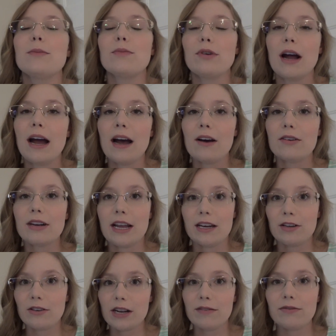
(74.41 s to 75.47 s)
proud
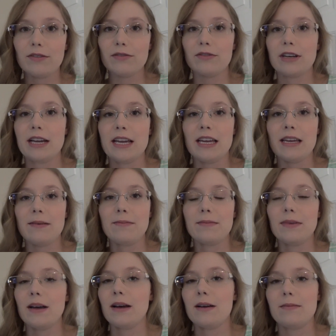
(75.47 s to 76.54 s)
and grateful for
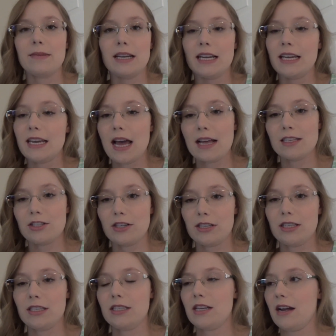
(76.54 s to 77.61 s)
him um, and he has
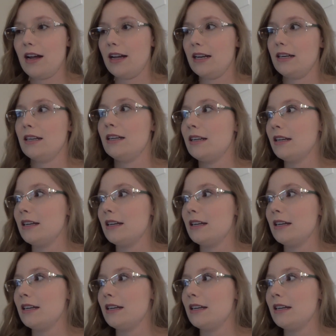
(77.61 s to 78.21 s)
just done